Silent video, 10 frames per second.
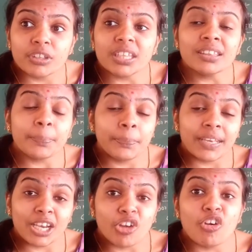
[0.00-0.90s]
the period
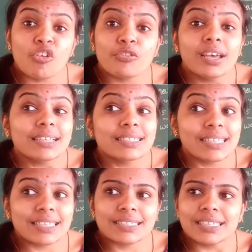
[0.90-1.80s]
of
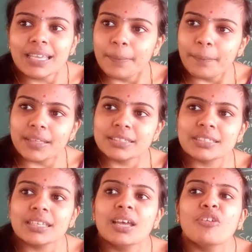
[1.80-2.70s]
6 months
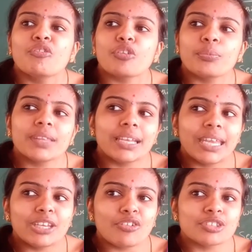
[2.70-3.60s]
from the date
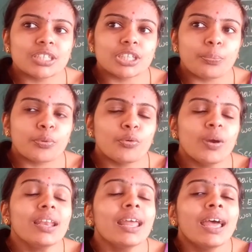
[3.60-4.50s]
of such approval,
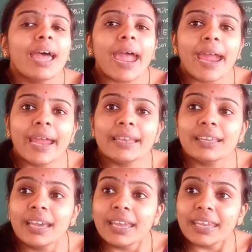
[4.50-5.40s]
and
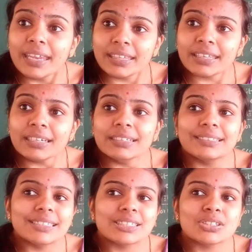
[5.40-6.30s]
it does
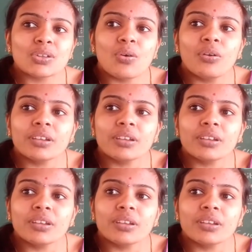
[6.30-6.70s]
not